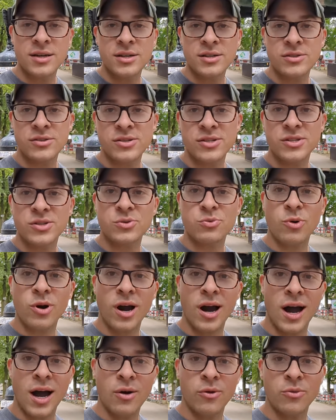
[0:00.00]
So this is where
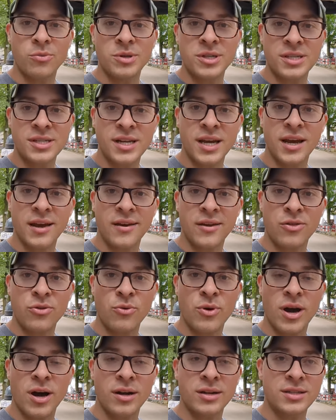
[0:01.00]
I will be staying
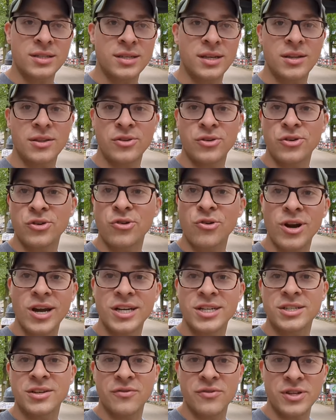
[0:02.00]
throughout the
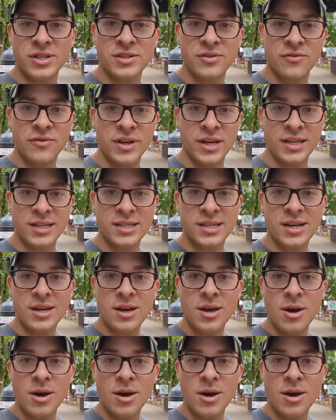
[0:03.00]
duration of this event.